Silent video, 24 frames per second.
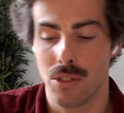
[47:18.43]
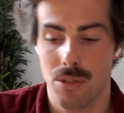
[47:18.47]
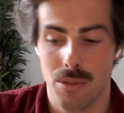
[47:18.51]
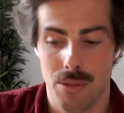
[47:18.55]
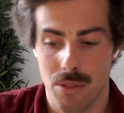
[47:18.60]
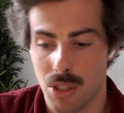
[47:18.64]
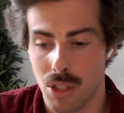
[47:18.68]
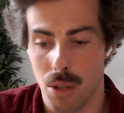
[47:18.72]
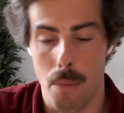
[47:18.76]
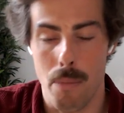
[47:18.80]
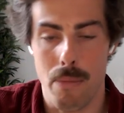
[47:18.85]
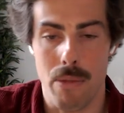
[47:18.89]

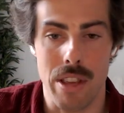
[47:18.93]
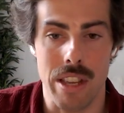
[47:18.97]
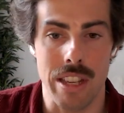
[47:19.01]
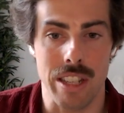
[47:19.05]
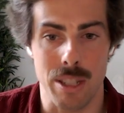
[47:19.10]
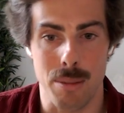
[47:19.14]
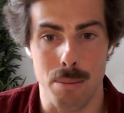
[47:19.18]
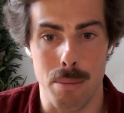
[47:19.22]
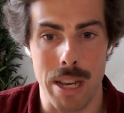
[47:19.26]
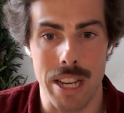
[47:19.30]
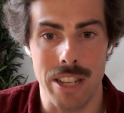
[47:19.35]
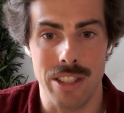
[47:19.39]
something
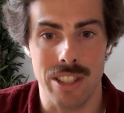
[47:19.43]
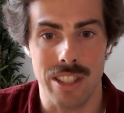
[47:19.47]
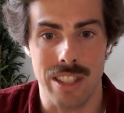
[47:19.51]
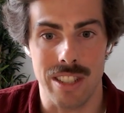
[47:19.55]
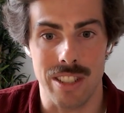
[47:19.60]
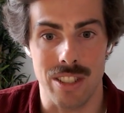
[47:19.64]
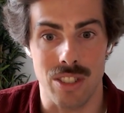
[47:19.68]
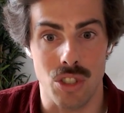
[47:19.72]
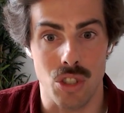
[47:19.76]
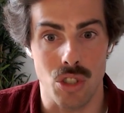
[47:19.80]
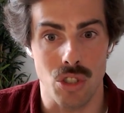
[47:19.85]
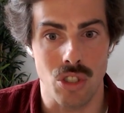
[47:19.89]
as basic
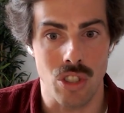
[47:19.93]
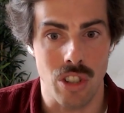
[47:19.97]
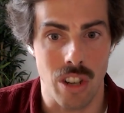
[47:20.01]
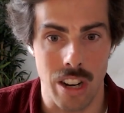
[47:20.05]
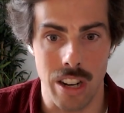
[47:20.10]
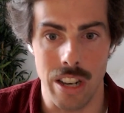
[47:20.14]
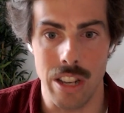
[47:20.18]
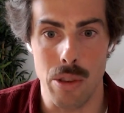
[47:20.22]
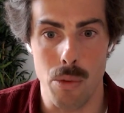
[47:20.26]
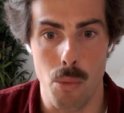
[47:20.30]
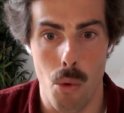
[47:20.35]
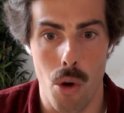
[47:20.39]
as just
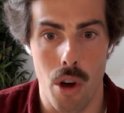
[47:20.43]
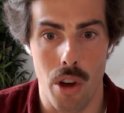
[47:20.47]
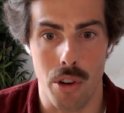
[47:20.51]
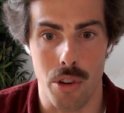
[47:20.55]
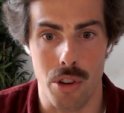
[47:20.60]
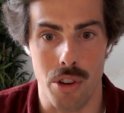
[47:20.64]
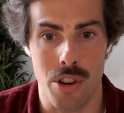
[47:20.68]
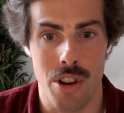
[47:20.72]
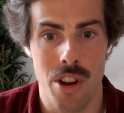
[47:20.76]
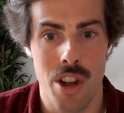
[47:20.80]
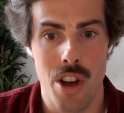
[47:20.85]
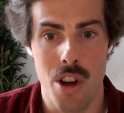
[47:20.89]
clean
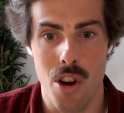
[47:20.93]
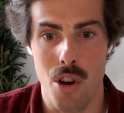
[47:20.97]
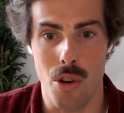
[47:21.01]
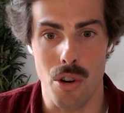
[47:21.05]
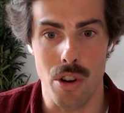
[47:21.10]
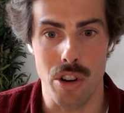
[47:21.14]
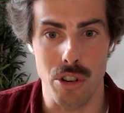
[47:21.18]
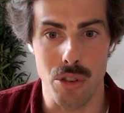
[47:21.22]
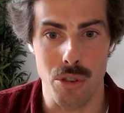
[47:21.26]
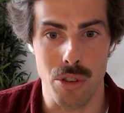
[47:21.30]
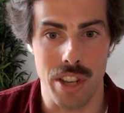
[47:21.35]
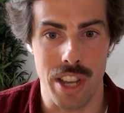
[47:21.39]
water or
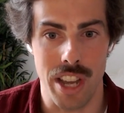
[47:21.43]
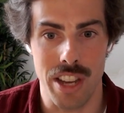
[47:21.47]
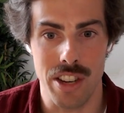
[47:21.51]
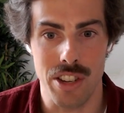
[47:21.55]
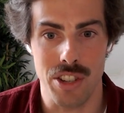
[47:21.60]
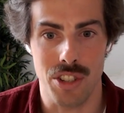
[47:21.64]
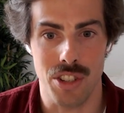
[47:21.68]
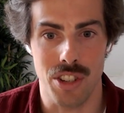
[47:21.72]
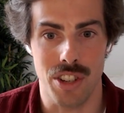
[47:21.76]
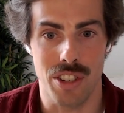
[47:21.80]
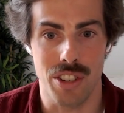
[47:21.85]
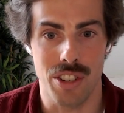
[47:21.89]

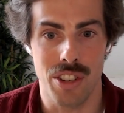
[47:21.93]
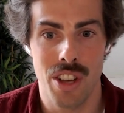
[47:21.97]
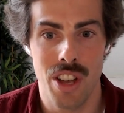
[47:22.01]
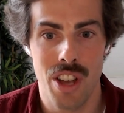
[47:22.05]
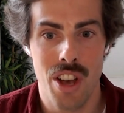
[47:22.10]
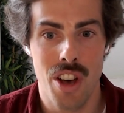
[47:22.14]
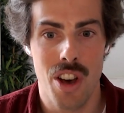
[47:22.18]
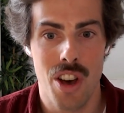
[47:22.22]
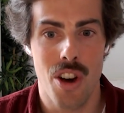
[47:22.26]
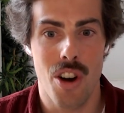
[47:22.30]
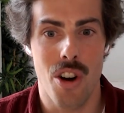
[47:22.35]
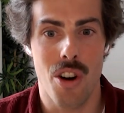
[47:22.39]
education,
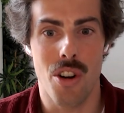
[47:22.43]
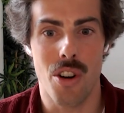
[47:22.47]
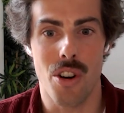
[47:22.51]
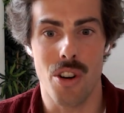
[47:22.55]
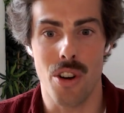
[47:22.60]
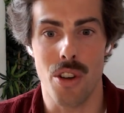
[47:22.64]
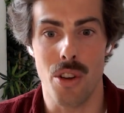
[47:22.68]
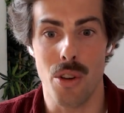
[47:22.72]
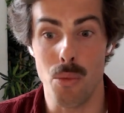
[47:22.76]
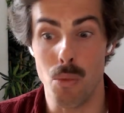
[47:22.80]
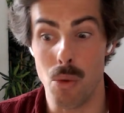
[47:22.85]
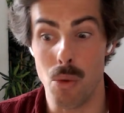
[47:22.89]

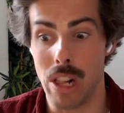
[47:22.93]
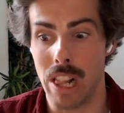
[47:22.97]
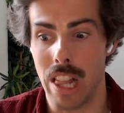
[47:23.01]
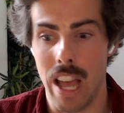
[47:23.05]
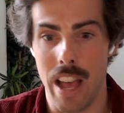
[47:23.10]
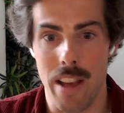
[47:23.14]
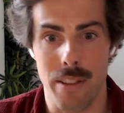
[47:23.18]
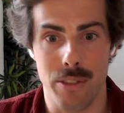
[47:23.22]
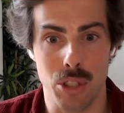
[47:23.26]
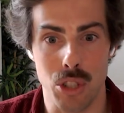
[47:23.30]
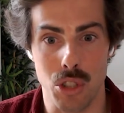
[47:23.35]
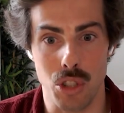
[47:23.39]
or will
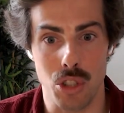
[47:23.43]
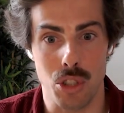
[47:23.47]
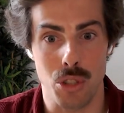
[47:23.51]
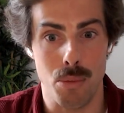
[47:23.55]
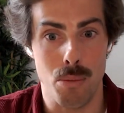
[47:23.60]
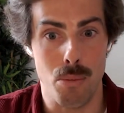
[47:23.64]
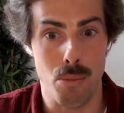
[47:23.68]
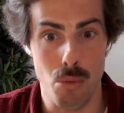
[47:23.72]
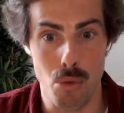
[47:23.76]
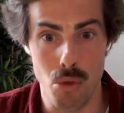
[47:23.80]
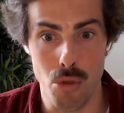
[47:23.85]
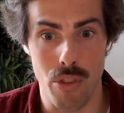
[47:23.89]
have to just
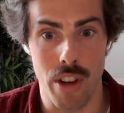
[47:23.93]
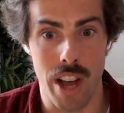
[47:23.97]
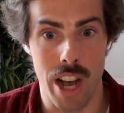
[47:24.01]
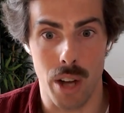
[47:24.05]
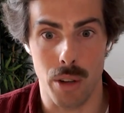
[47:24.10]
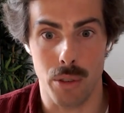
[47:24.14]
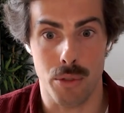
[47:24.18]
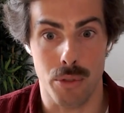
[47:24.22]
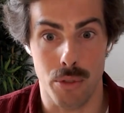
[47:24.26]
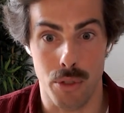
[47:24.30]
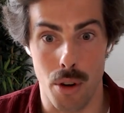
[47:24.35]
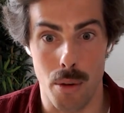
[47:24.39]
move
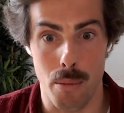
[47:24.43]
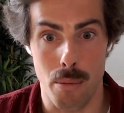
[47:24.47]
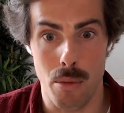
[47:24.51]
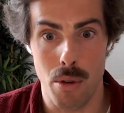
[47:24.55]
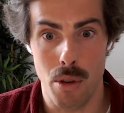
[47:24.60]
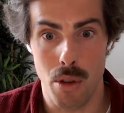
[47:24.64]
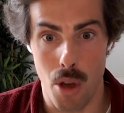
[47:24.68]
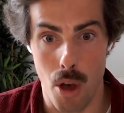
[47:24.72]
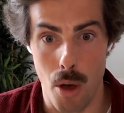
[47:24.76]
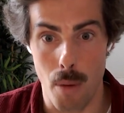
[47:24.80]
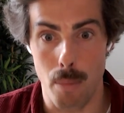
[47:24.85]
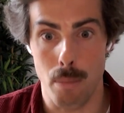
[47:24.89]
out from
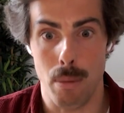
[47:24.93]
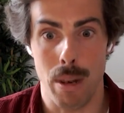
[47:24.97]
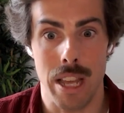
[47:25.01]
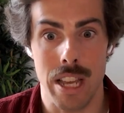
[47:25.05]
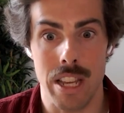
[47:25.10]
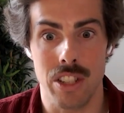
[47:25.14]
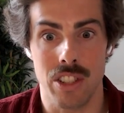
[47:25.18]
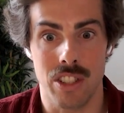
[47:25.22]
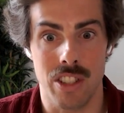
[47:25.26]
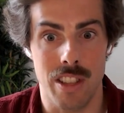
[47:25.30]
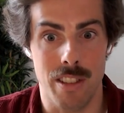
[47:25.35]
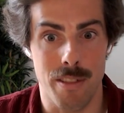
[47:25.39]
a
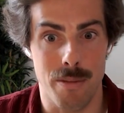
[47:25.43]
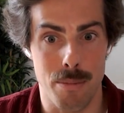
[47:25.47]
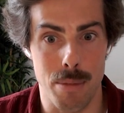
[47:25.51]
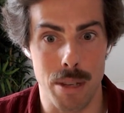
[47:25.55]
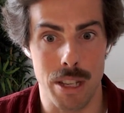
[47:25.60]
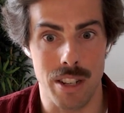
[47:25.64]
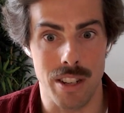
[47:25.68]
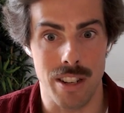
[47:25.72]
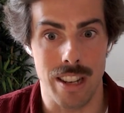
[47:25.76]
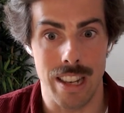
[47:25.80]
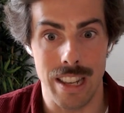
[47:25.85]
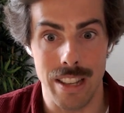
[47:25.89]
place they've
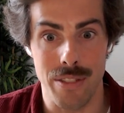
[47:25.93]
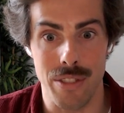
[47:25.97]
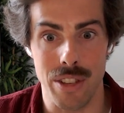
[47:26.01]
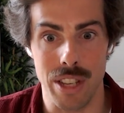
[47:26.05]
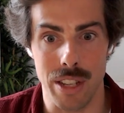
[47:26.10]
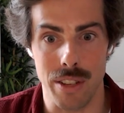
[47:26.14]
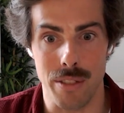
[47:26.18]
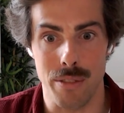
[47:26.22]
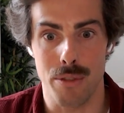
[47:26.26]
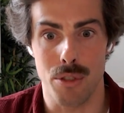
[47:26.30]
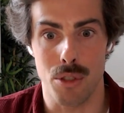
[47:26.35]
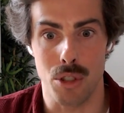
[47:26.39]
been
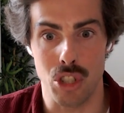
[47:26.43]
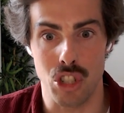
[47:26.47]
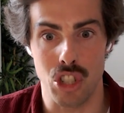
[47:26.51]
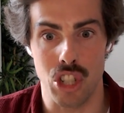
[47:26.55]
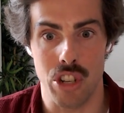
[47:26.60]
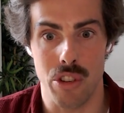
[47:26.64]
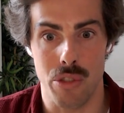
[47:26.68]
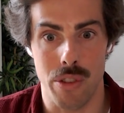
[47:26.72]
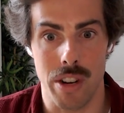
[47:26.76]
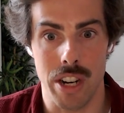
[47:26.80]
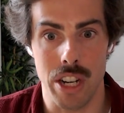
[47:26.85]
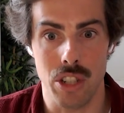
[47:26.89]
living for
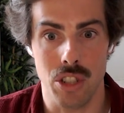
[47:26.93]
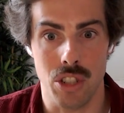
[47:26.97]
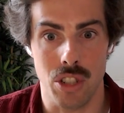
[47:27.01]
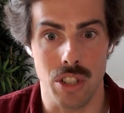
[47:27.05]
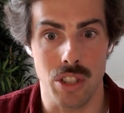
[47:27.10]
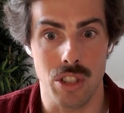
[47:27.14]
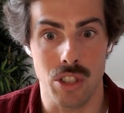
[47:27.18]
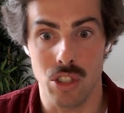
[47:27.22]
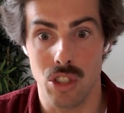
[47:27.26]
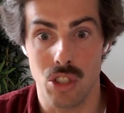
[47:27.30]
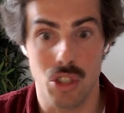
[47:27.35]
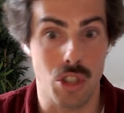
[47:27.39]

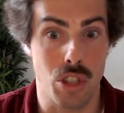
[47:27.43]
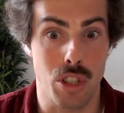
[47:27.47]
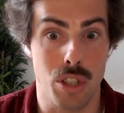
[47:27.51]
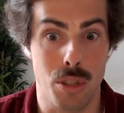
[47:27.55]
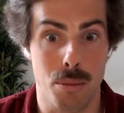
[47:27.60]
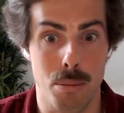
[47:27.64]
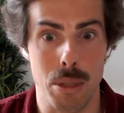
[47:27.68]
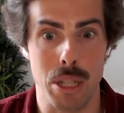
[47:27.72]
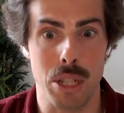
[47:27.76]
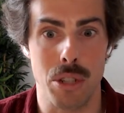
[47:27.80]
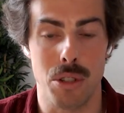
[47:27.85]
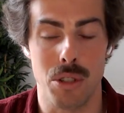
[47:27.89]
generations just
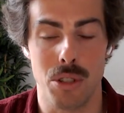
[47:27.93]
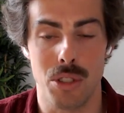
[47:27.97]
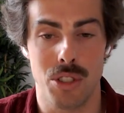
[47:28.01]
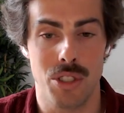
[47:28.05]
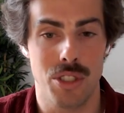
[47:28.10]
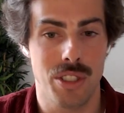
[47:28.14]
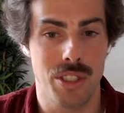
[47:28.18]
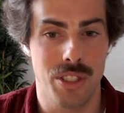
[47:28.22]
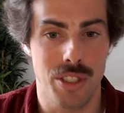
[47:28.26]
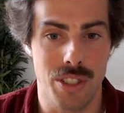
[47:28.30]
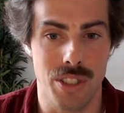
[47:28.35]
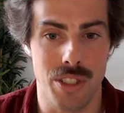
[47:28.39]

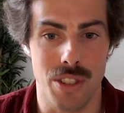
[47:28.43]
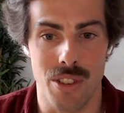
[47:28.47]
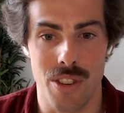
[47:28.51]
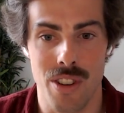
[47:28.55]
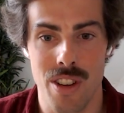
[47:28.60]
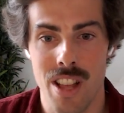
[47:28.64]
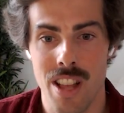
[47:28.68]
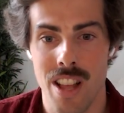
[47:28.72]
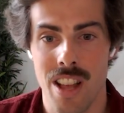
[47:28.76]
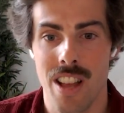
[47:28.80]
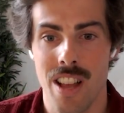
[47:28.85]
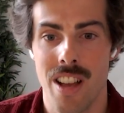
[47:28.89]
because,
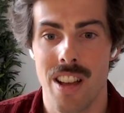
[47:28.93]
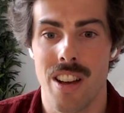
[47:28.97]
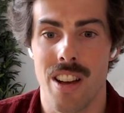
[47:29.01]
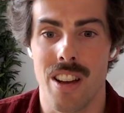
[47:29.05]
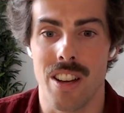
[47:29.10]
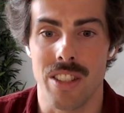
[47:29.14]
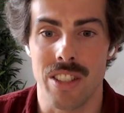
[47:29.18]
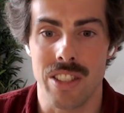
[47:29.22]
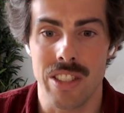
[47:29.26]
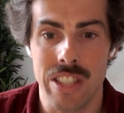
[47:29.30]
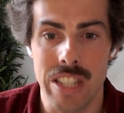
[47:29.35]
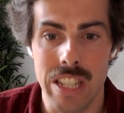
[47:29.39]

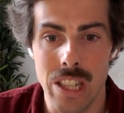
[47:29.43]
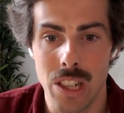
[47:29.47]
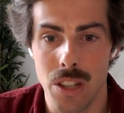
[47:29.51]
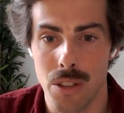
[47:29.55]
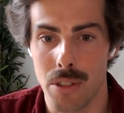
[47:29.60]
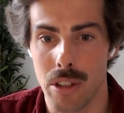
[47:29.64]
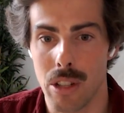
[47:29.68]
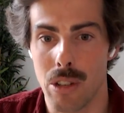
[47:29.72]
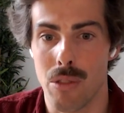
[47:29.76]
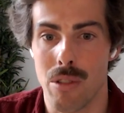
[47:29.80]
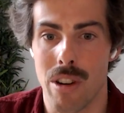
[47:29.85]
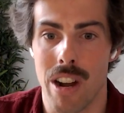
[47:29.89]
sea
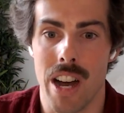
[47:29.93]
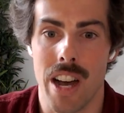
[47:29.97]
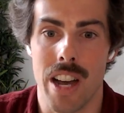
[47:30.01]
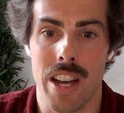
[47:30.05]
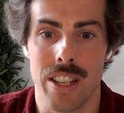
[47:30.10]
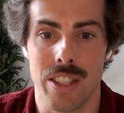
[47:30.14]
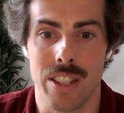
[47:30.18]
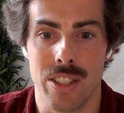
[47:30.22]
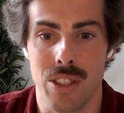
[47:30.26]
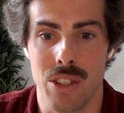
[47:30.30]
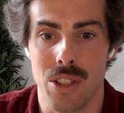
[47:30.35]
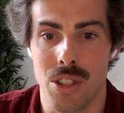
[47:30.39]
level
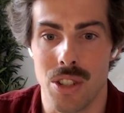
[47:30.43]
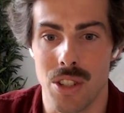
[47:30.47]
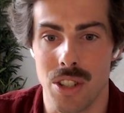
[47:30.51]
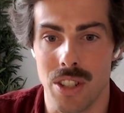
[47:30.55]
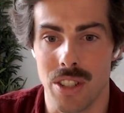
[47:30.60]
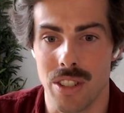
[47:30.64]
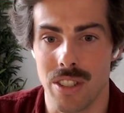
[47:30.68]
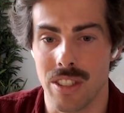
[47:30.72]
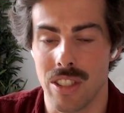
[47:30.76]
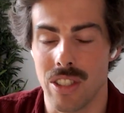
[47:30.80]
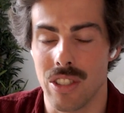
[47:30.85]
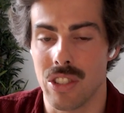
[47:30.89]
rise or
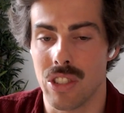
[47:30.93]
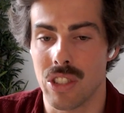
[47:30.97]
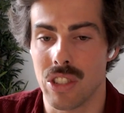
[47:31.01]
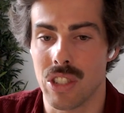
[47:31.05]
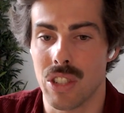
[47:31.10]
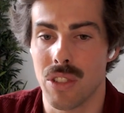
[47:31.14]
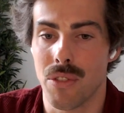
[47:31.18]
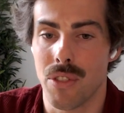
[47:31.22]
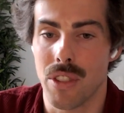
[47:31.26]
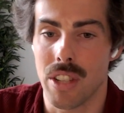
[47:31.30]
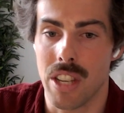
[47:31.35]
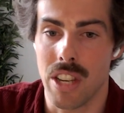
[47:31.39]

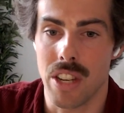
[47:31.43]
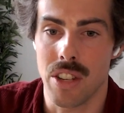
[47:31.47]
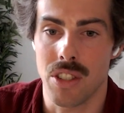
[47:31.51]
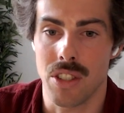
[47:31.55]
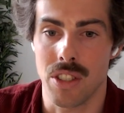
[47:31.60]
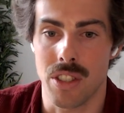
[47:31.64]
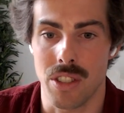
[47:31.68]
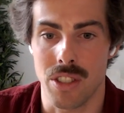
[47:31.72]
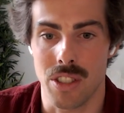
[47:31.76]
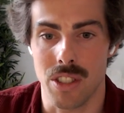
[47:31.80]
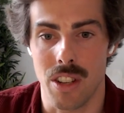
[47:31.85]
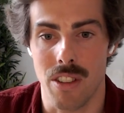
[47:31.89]
desertification or
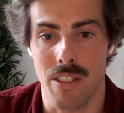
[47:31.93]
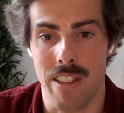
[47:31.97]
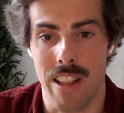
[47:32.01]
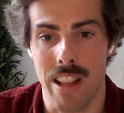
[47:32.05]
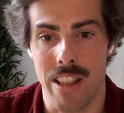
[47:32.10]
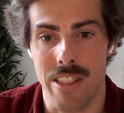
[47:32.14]
stuff like